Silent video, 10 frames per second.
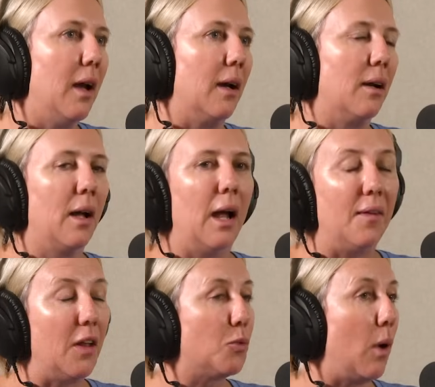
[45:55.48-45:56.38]
Yeah,
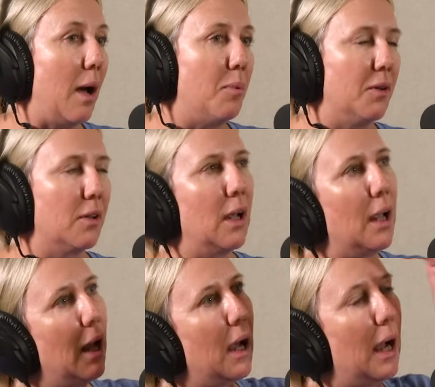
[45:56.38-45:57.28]
and that's what happened.
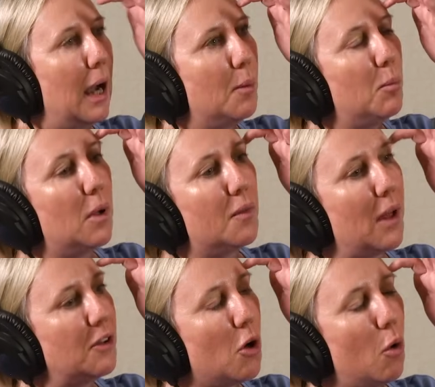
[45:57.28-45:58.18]

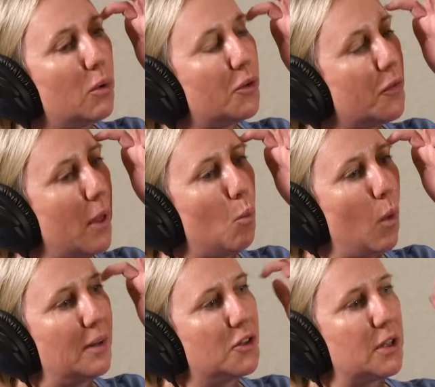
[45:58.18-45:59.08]
They told us that
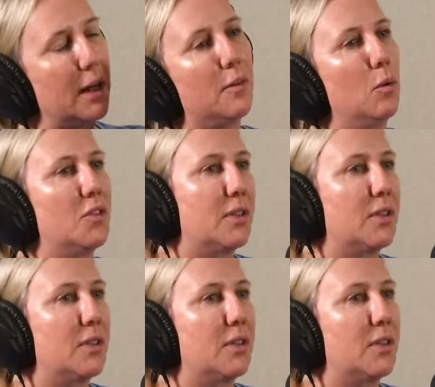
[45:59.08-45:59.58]
when Stephen